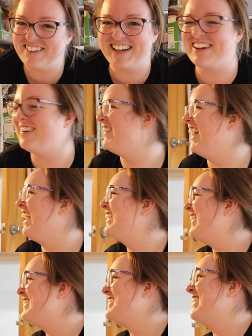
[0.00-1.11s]
no, I got I
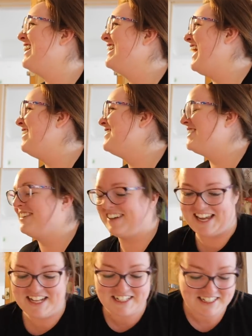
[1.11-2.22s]
got to tell the game
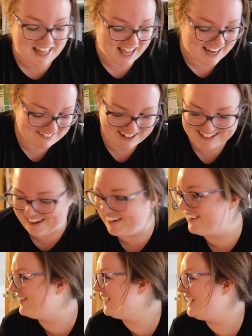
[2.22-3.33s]
story. Anyway,
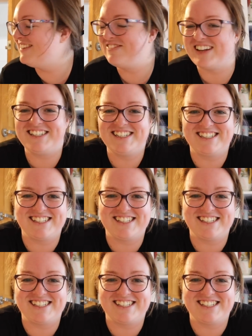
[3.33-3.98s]
Benji's